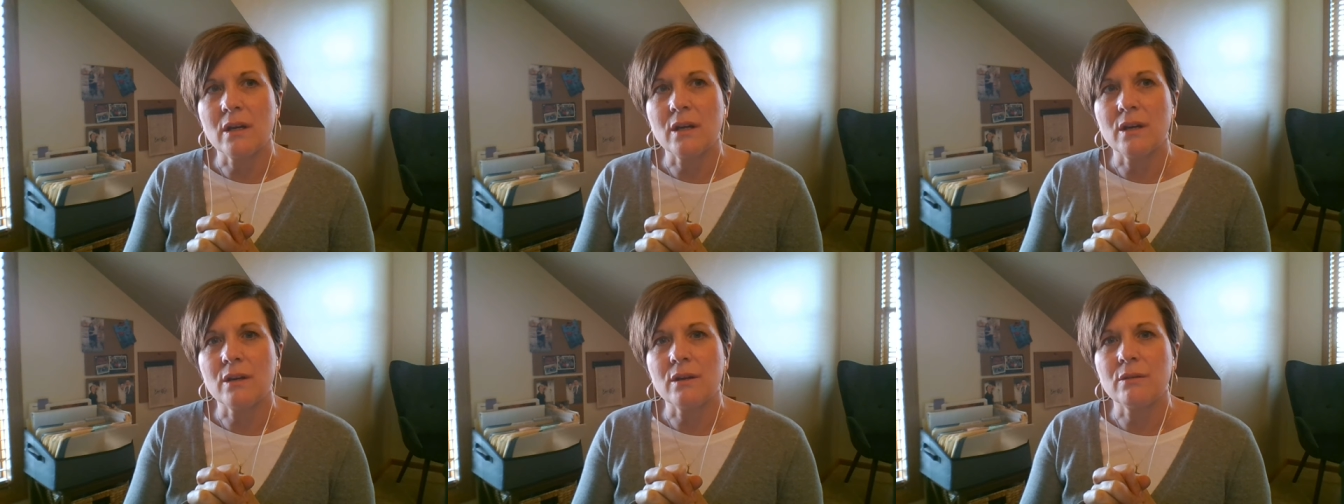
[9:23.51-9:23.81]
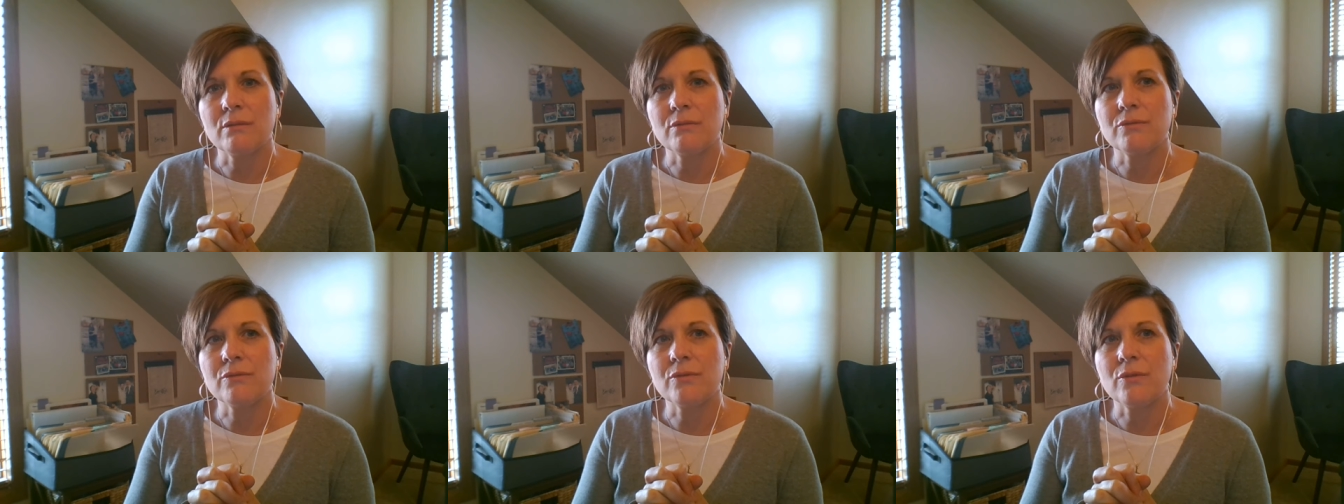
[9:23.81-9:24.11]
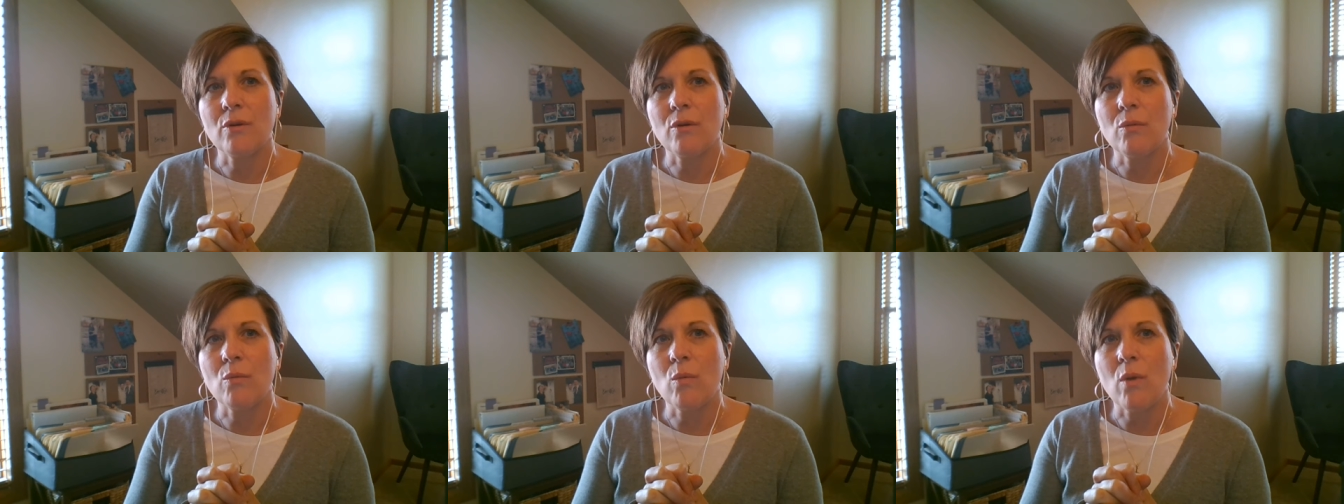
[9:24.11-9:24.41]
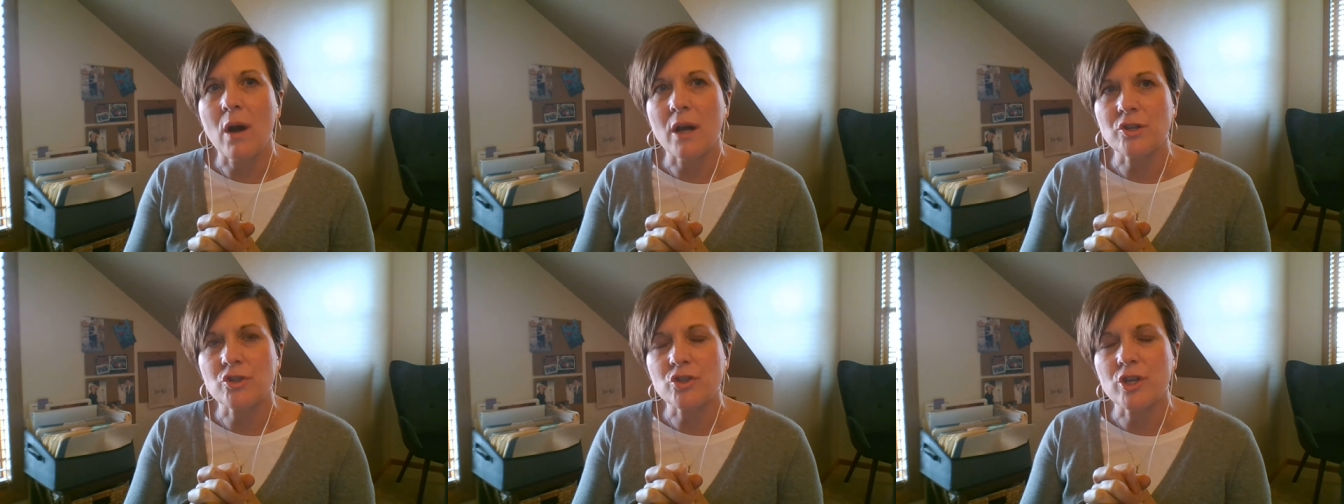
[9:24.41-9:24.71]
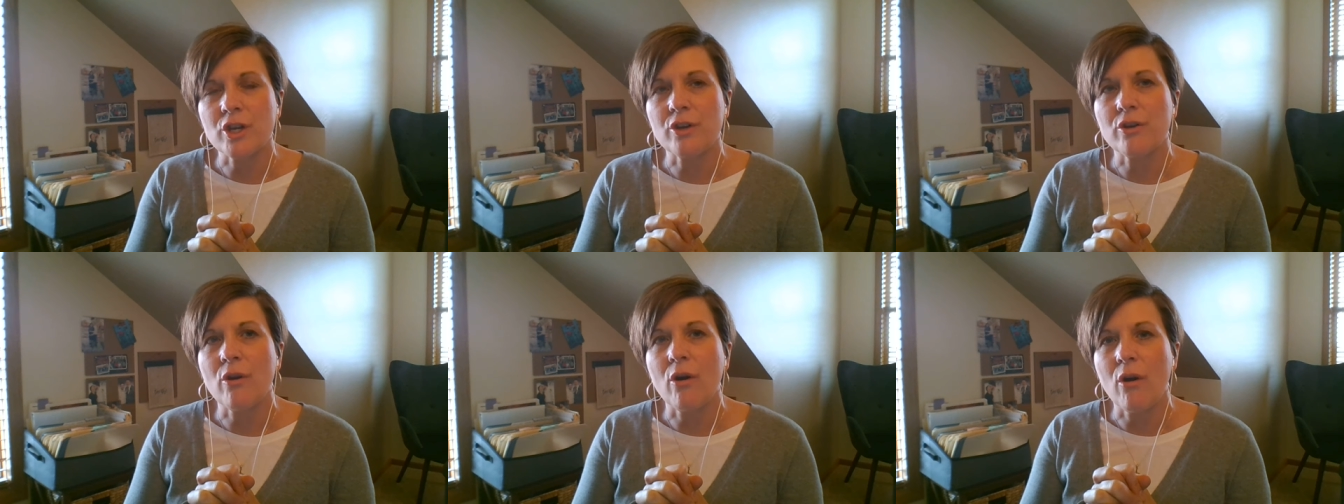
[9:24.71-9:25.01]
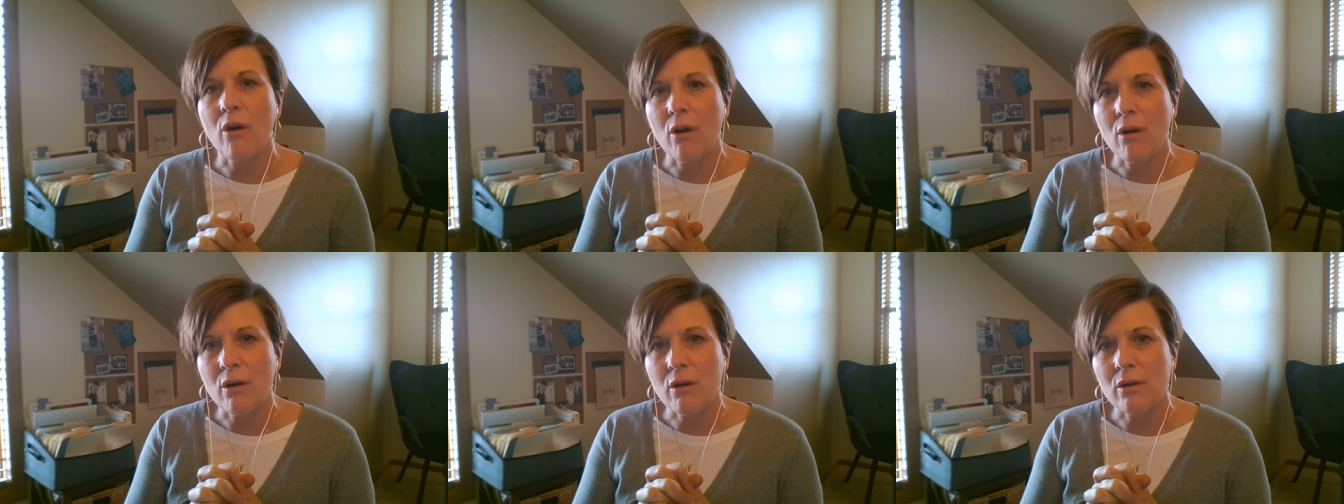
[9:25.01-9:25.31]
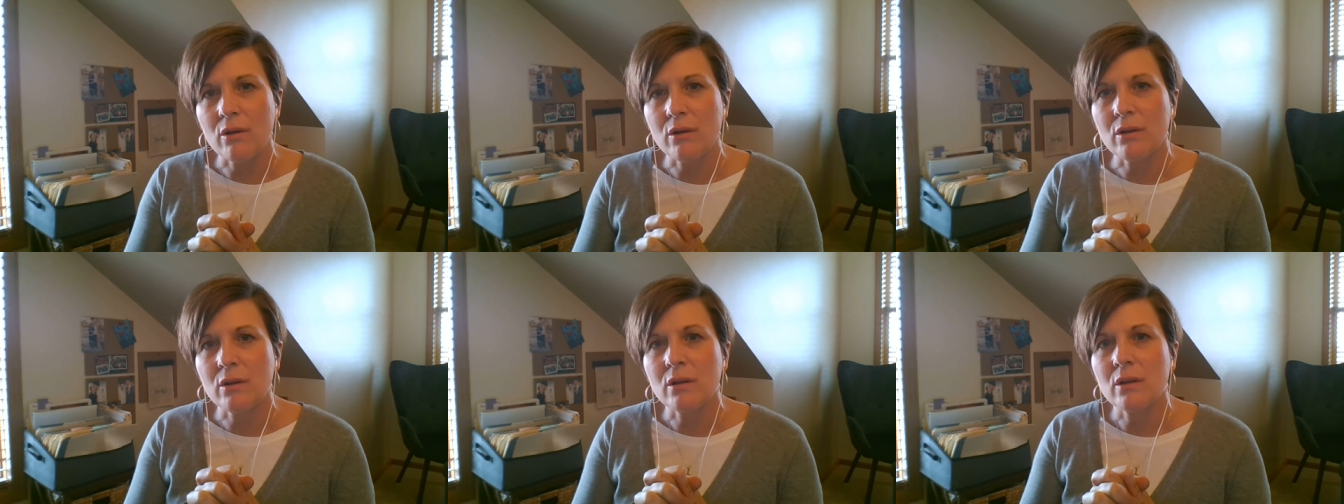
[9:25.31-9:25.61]
of watching
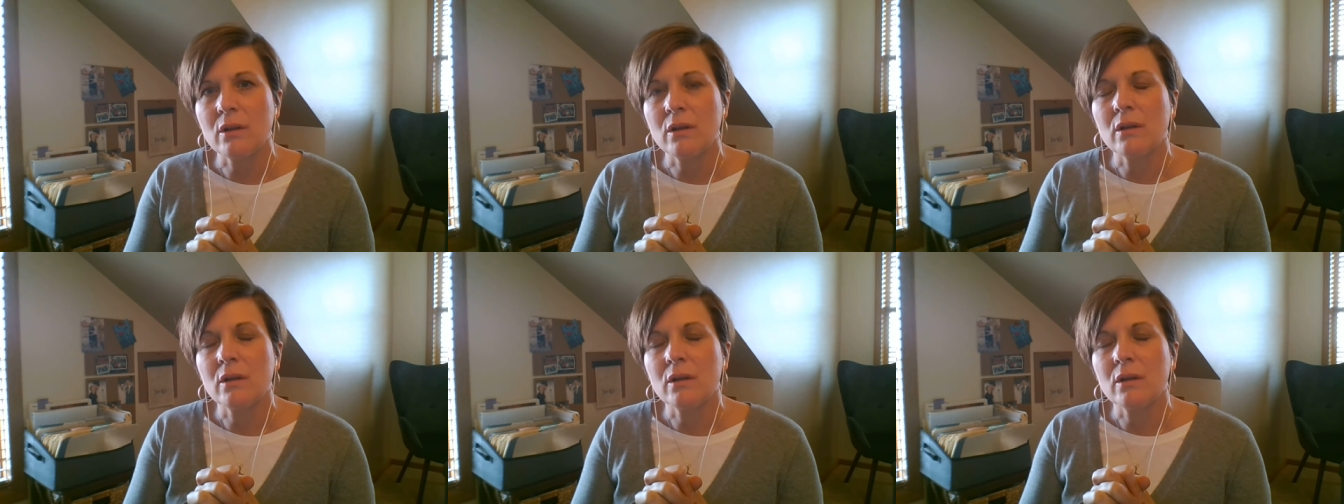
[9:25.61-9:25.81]
all